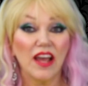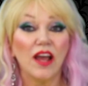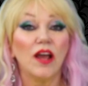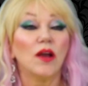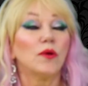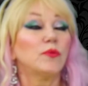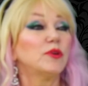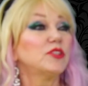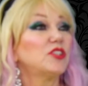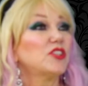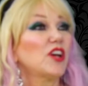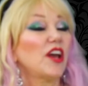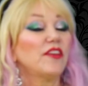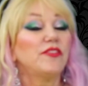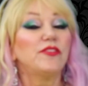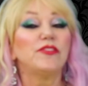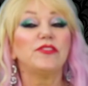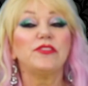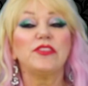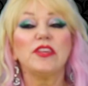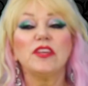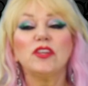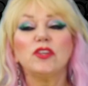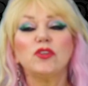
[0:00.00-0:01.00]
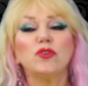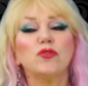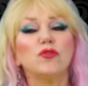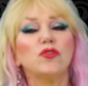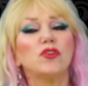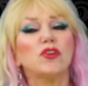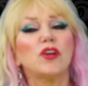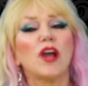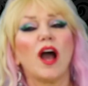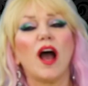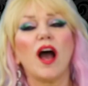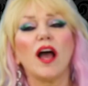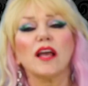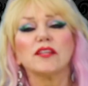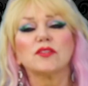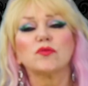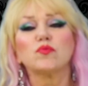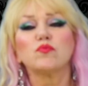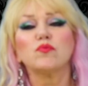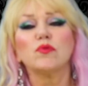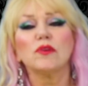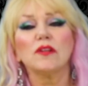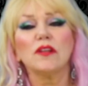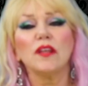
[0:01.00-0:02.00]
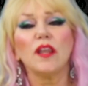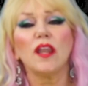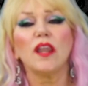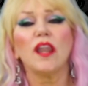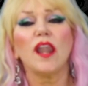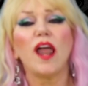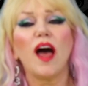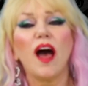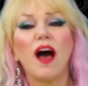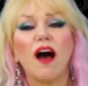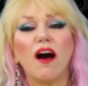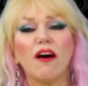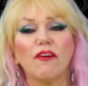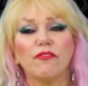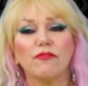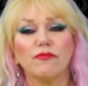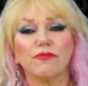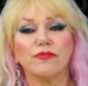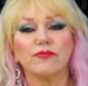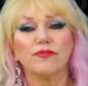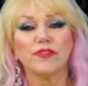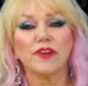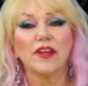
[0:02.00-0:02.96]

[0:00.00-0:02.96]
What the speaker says: which I think you guys will love.